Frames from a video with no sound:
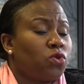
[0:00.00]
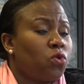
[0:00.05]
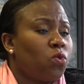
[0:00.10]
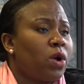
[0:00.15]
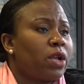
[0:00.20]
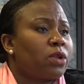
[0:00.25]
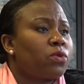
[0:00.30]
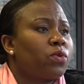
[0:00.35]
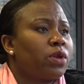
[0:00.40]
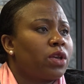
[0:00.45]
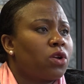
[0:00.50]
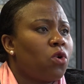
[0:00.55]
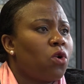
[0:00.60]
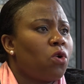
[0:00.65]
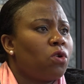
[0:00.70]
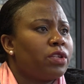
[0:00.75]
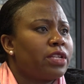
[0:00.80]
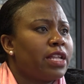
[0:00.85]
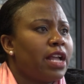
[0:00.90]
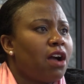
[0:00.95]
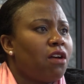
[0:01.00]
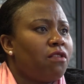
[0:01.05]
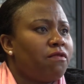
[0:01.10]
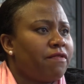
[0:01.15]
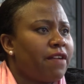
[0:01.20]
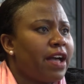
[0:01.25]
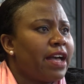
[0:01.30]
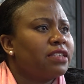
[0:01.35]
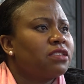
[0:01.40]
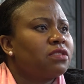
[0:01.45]
or what we call now
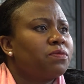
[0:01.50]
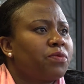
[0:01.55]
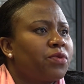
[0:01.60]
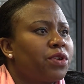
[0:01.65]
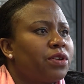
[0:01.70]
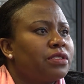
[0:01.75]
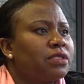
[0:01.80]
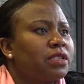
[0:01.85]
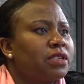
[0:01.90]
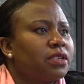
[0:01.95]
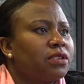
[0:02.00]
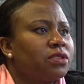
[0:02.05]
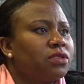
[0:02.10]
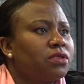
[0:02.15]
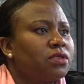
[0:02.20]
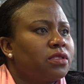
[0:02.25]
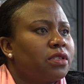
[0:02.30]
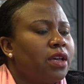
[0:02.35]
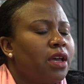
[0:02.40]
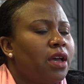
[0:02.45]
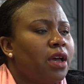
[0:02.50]
vice presidents